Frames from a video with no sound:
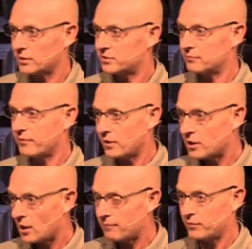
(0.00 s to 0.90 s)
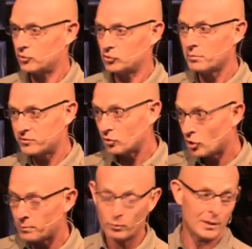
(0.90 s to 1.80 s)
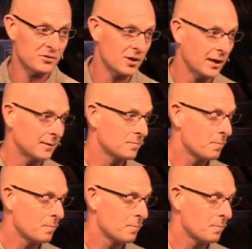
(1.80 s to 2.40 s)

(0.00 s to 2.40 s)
Listen very carefully because you'll misinterpret what I'm saying.